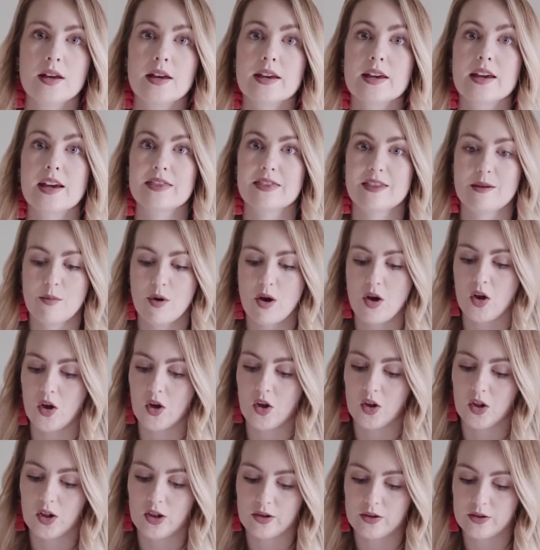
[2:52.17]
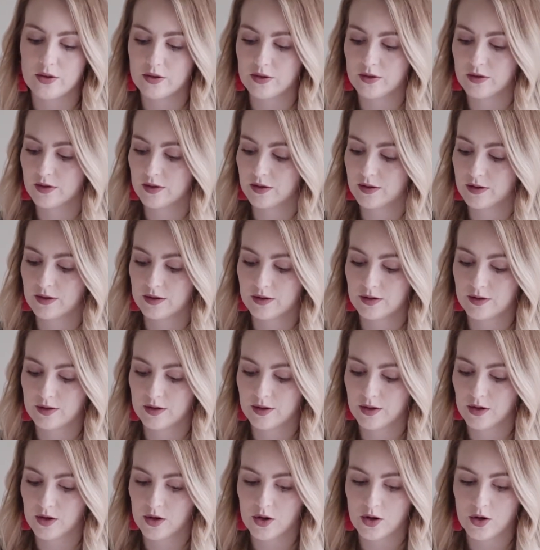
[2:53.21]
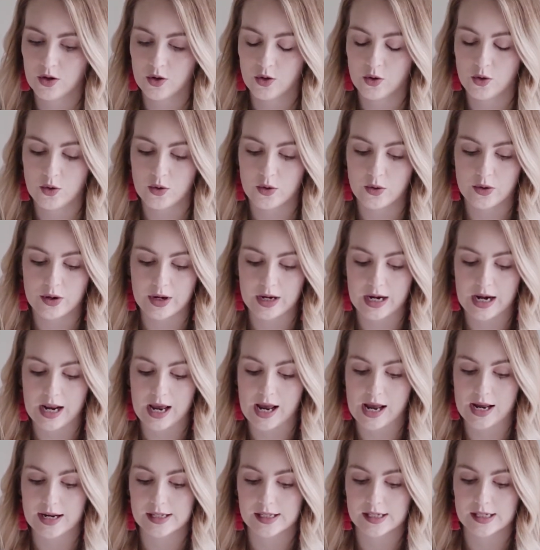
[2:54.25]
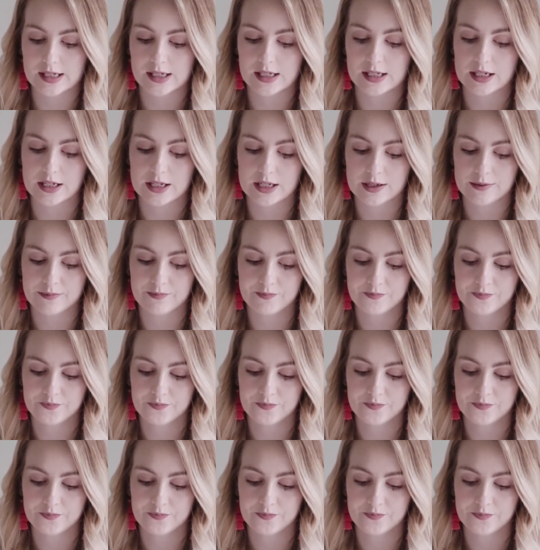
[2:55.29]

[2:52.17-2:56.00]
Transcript: get them all organized here.